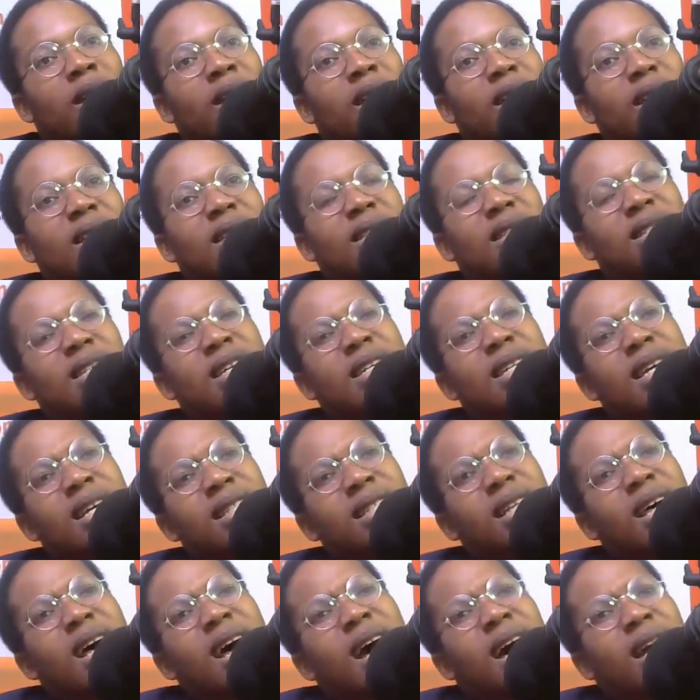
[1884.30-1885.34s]
Inti yenya
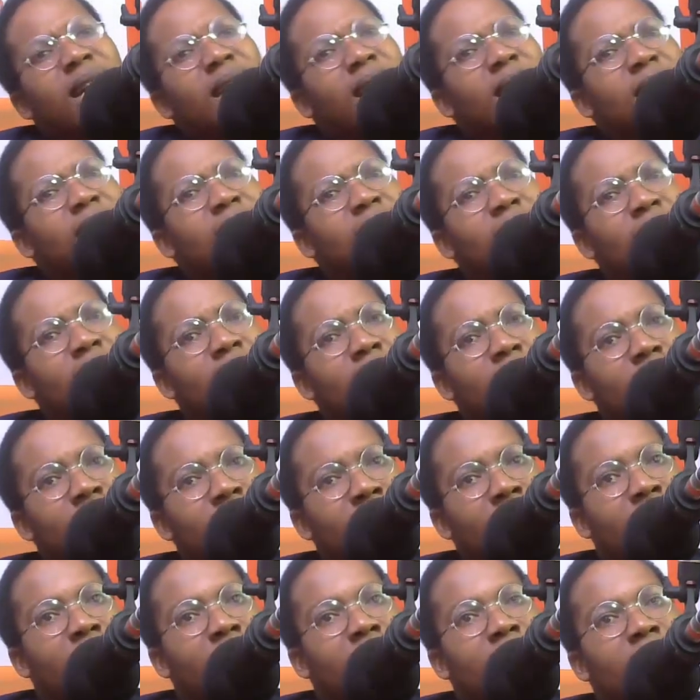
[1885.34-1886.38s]
sa understanding
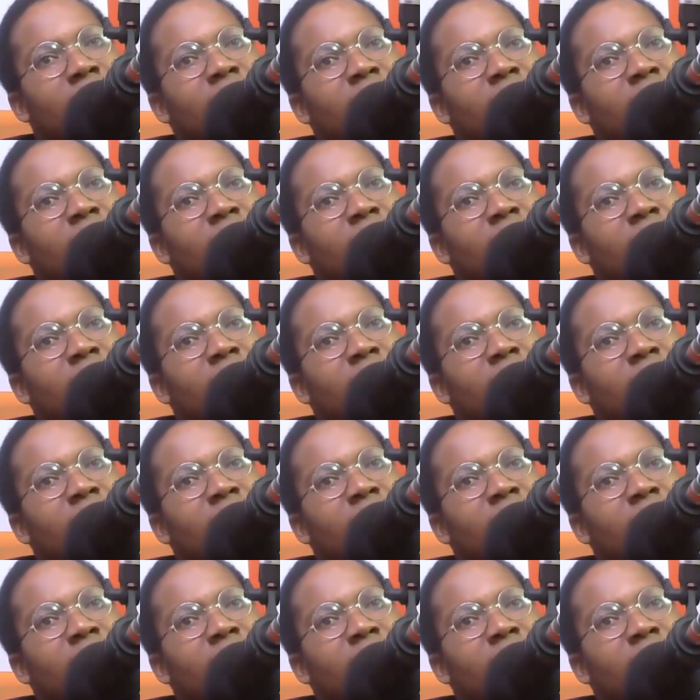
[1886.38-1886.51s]
na